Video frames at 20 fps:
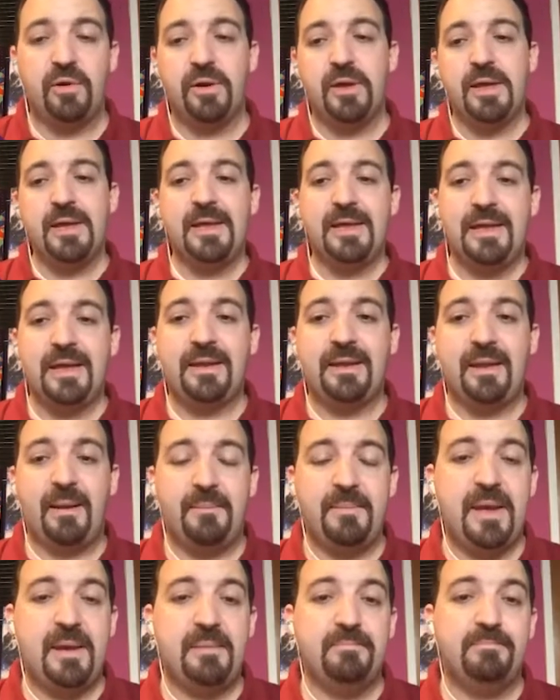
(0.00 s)
and
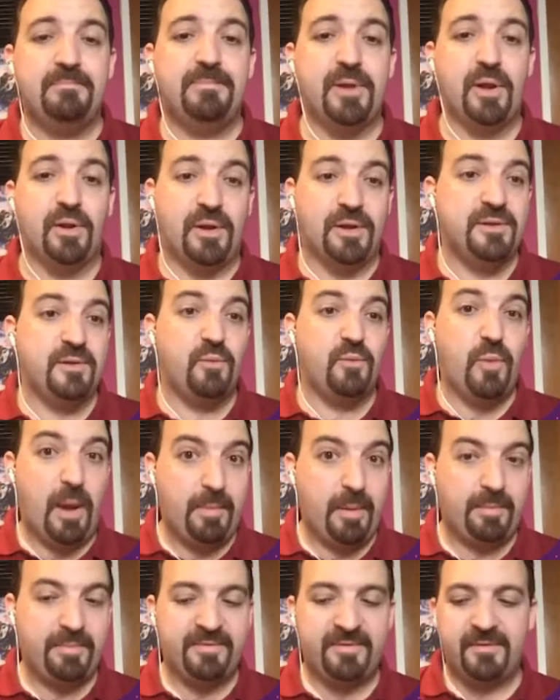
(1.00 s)
also progressive web
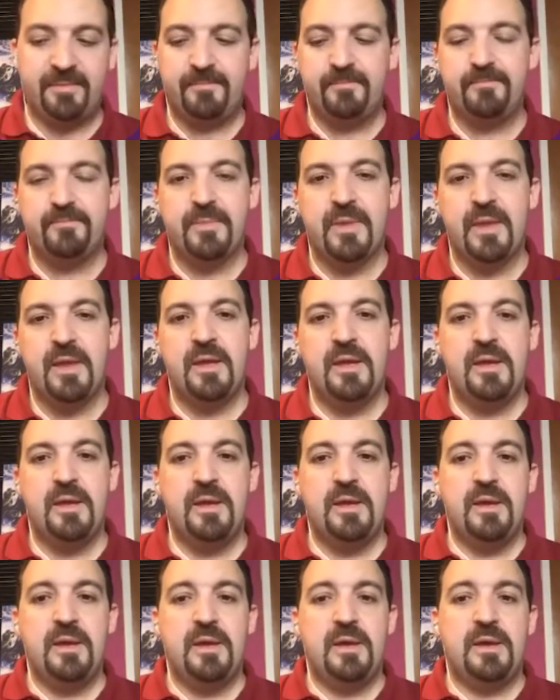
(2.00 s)
apps.
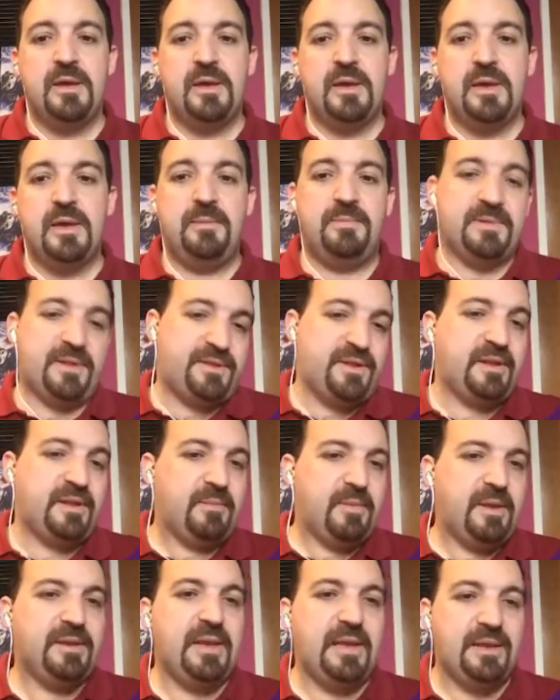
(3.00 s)
Recently, I
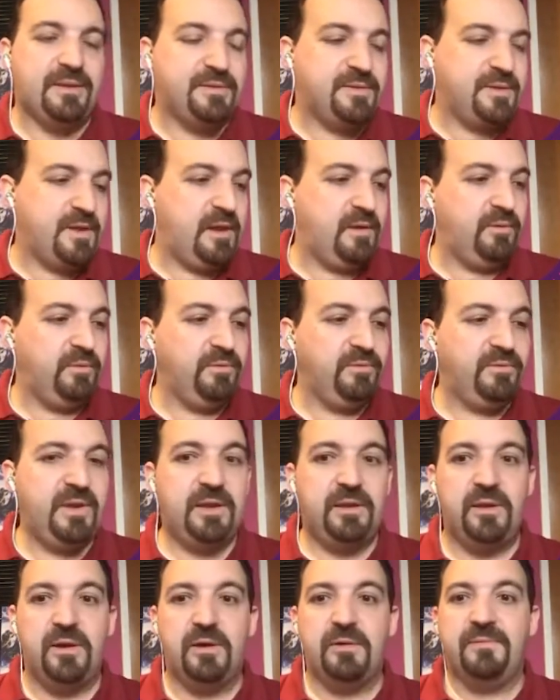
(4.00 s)
launched a website
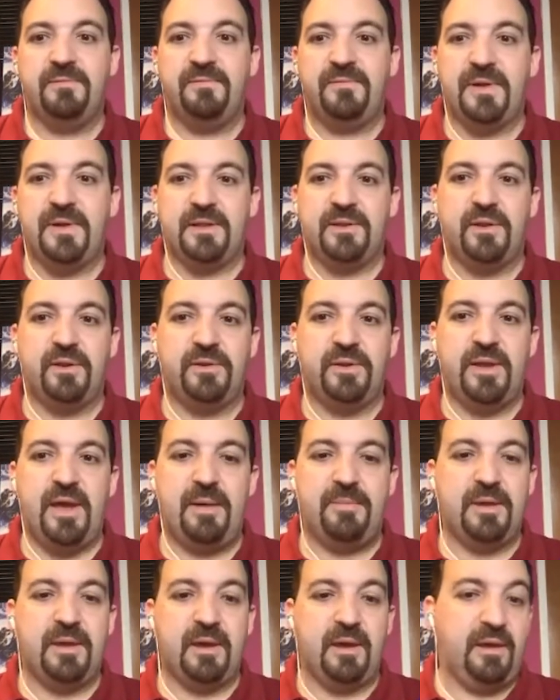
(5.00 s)
which is called
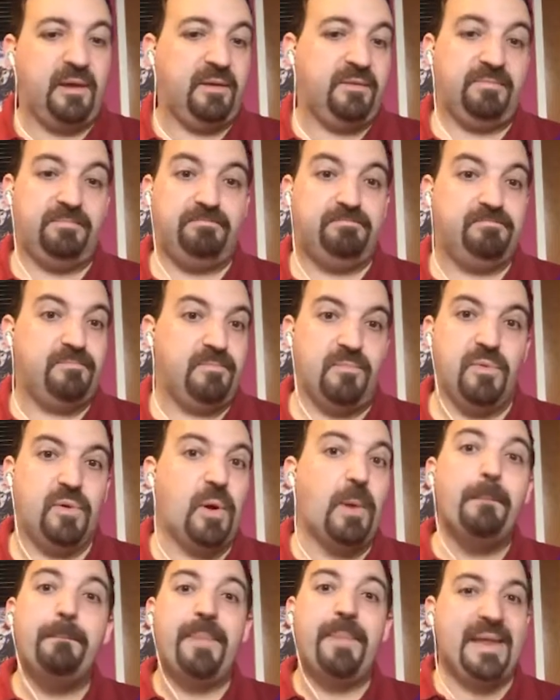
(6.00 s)
Firt.dev, which
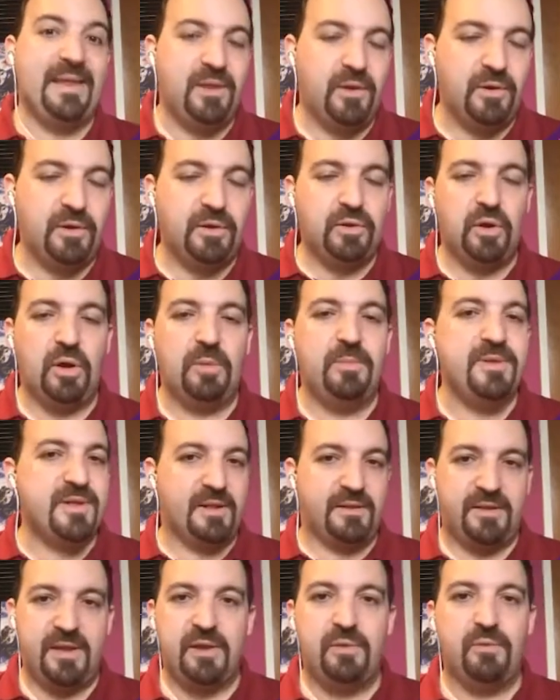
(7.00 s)
is a compendium
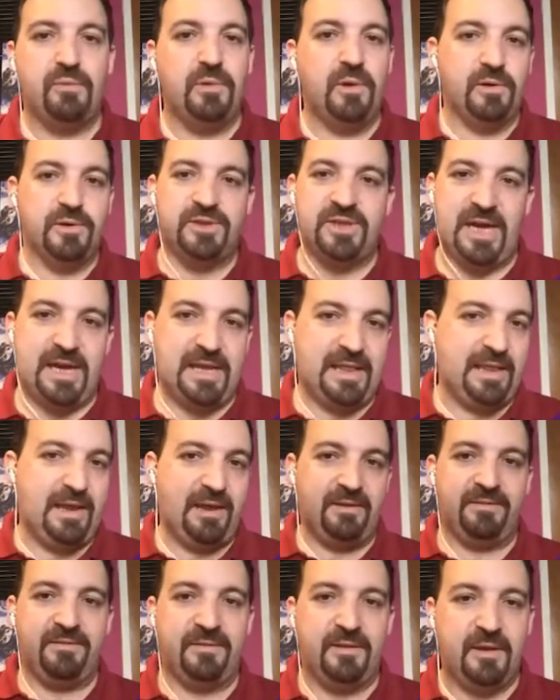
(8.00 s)
of all my
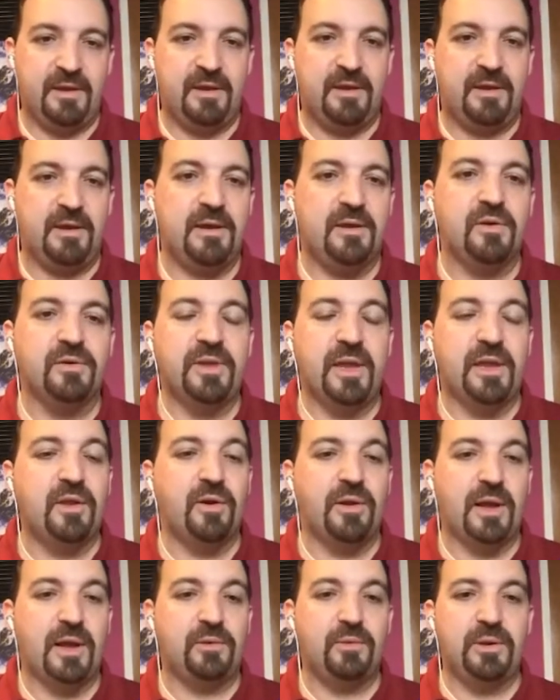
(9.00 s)
articles,
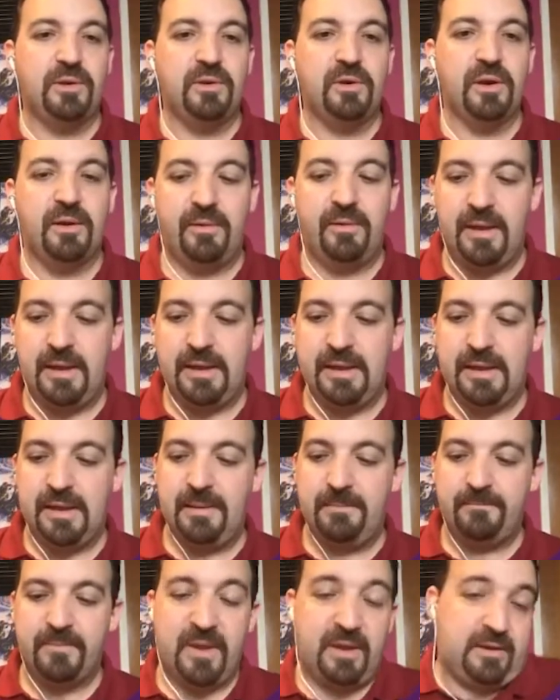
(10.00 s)
talks, and free
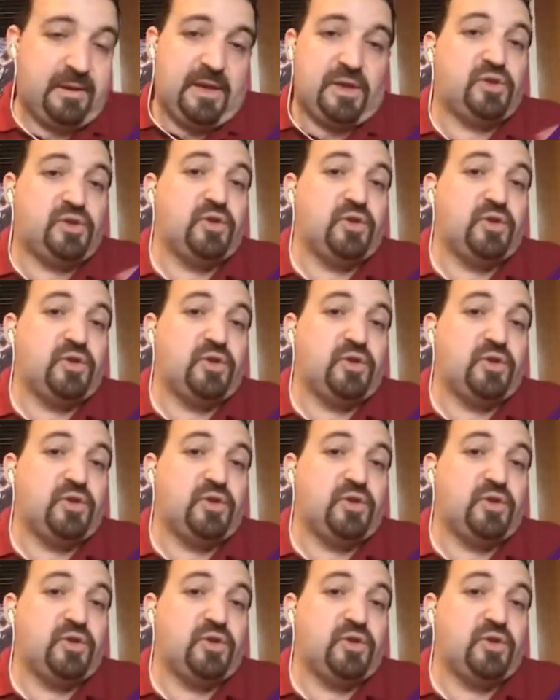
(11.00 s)
content that I